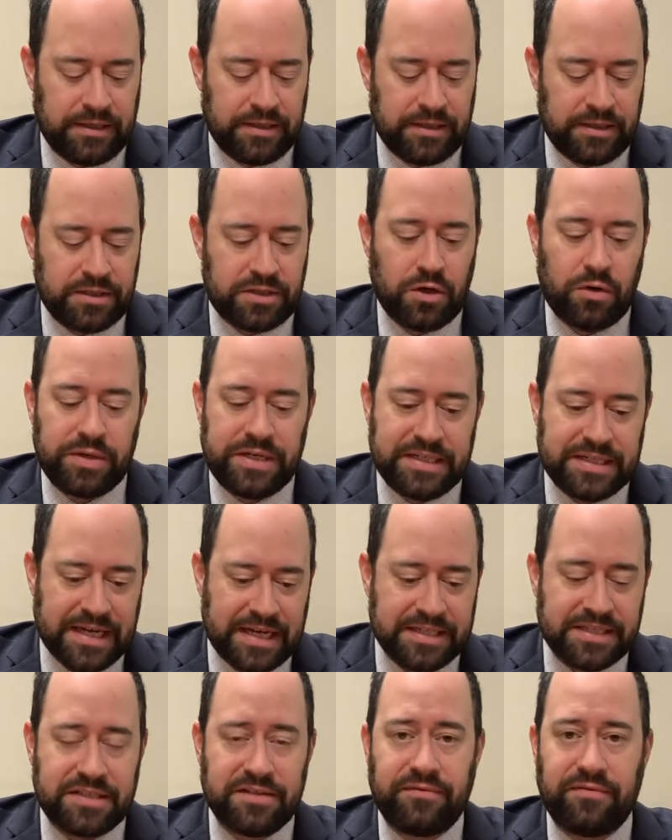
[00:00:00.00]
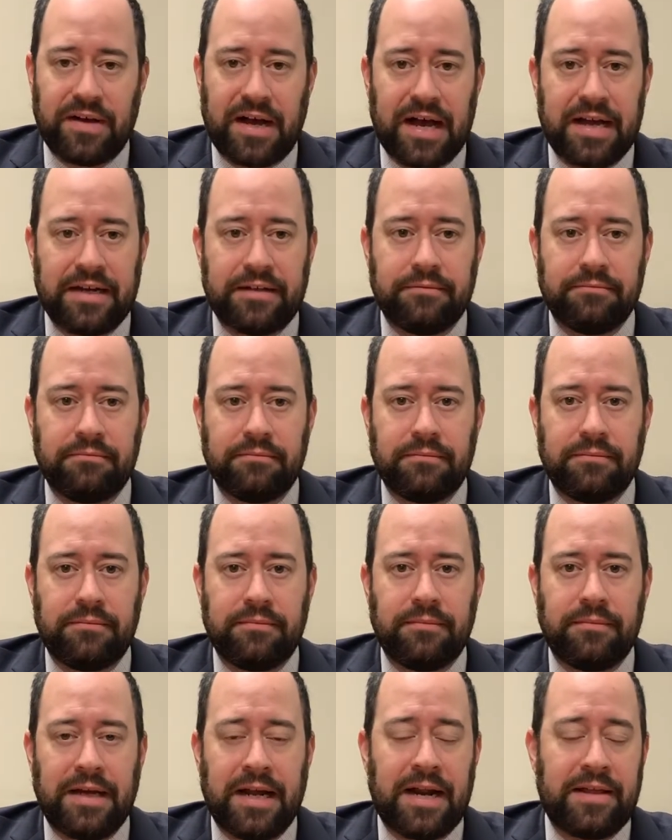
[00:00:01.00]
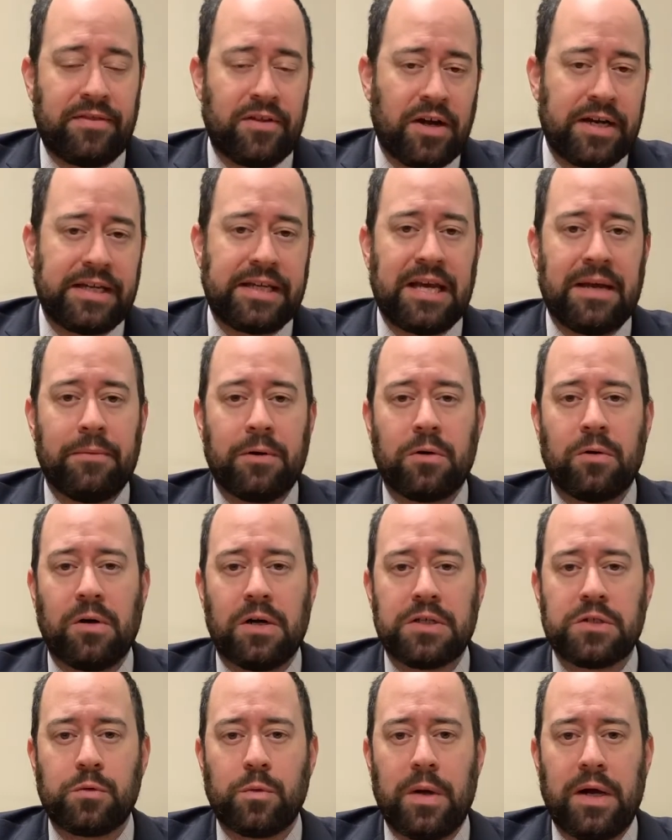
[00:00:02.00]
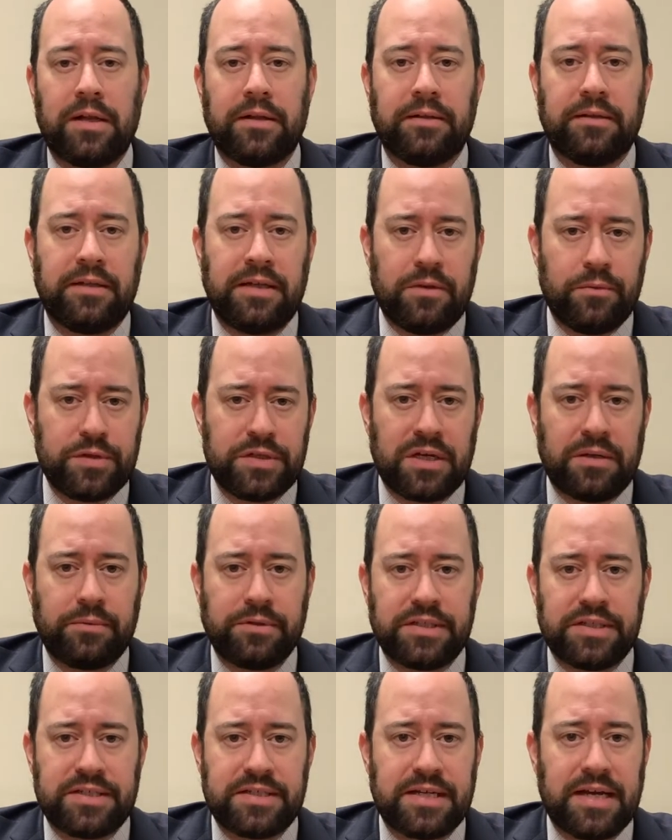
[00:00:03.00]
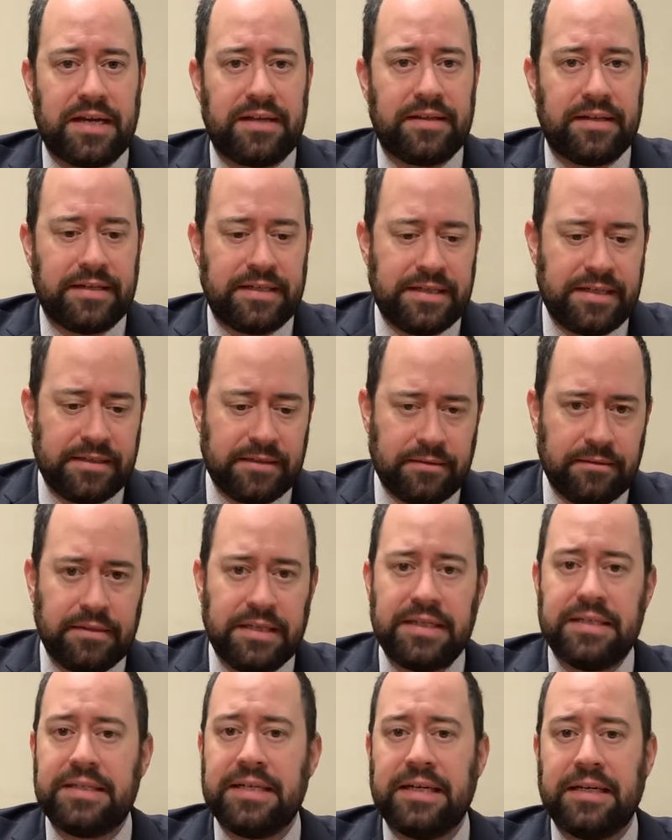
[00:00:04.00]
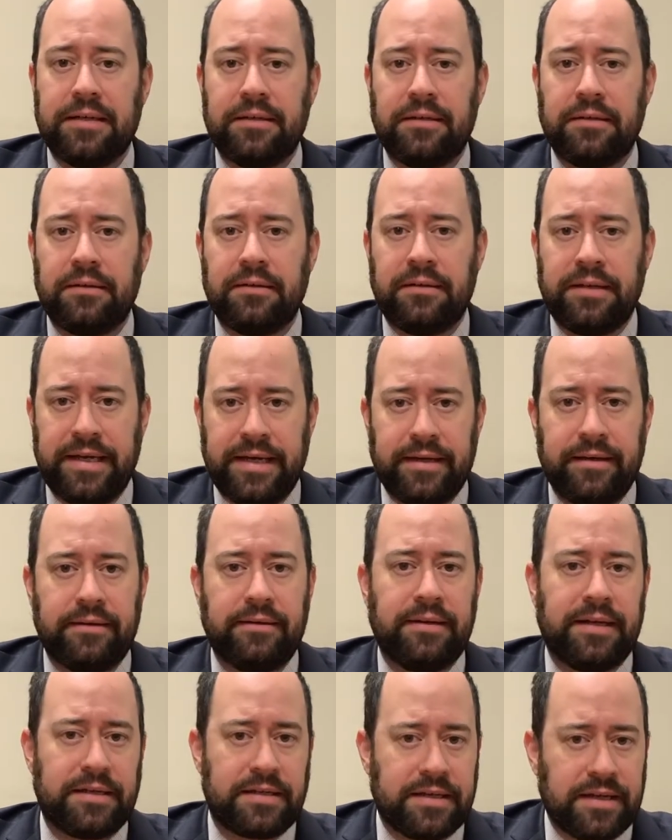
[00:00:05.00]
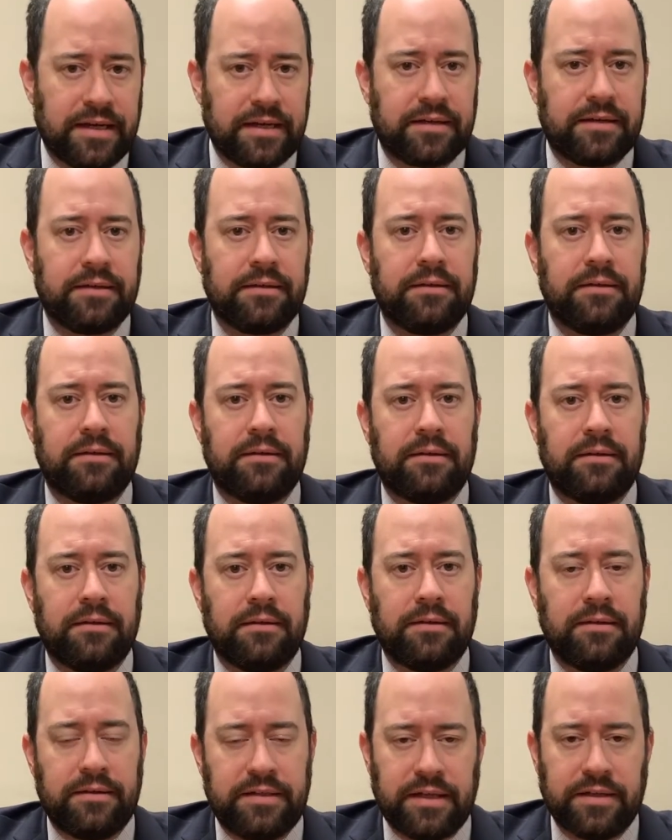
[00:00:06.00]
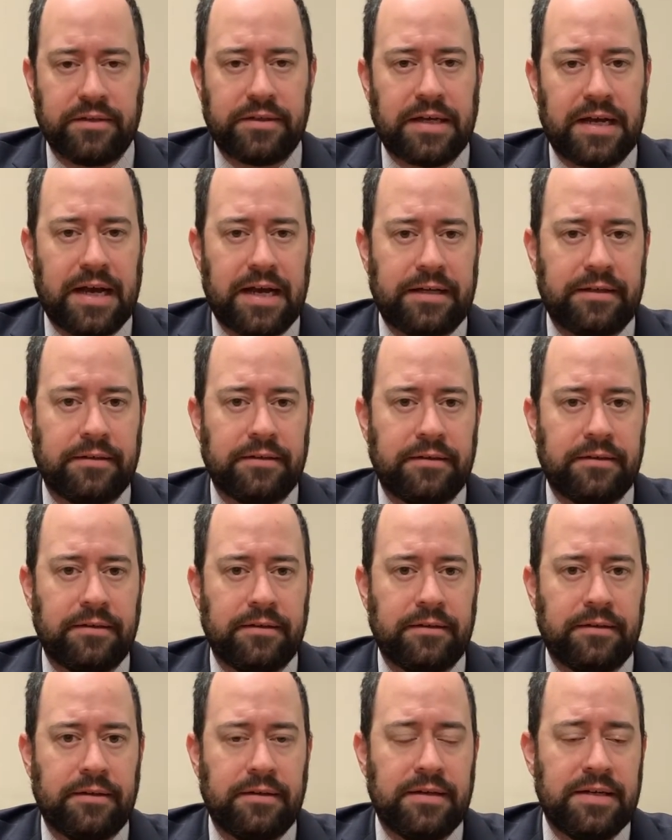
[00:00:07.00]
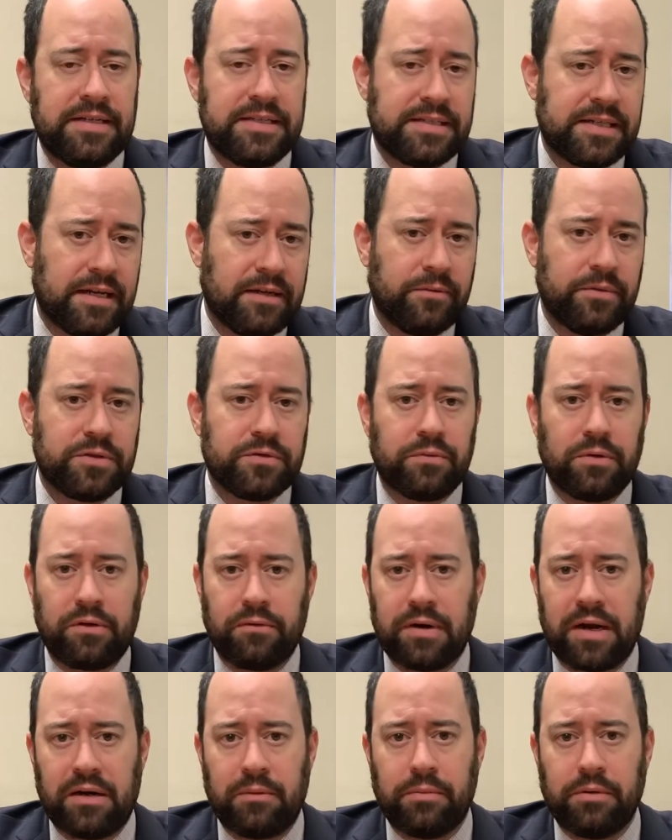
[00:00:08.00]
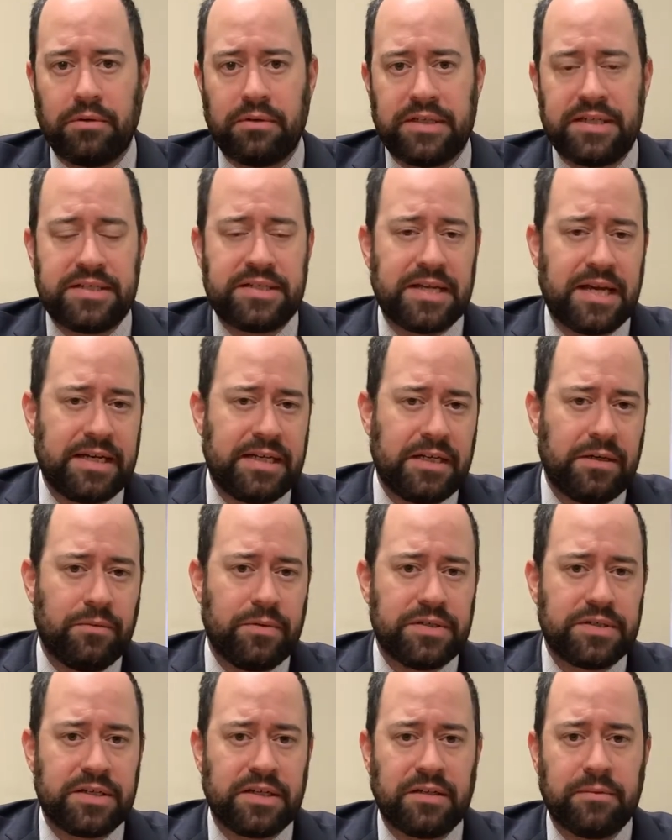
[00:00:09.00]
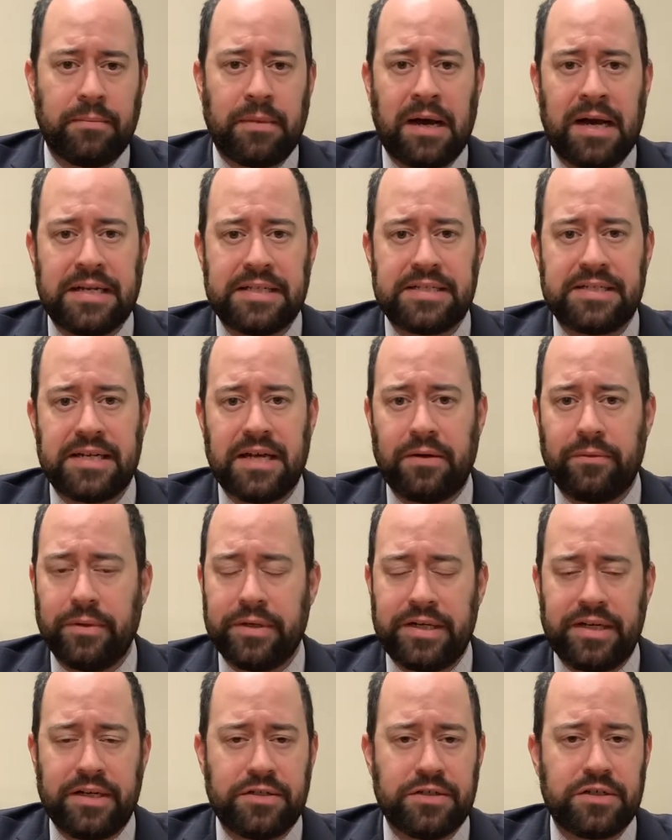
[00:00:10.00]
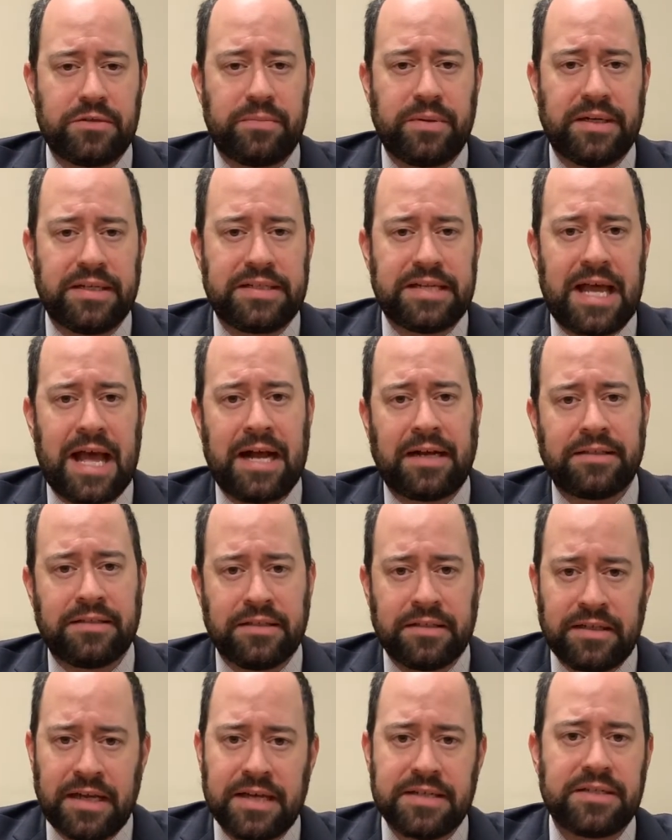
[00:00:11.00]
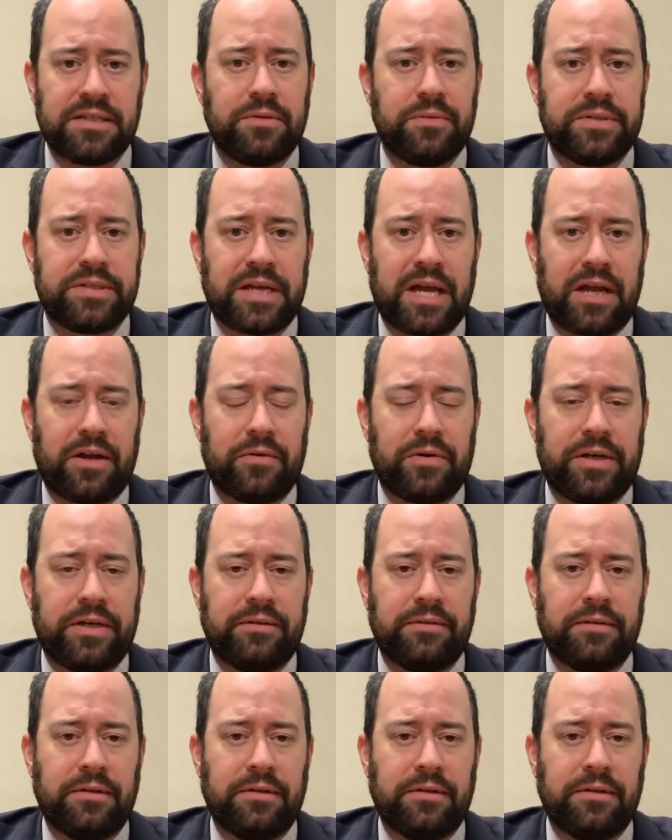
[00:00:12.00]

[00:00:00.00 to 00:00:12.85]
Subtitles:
So he testified, and I thought he came across well. He was able to say that he did hit and kick the other guy. He said it was regrettable. He said he was in a mindset where he had just been attacked, and yes, he was angry.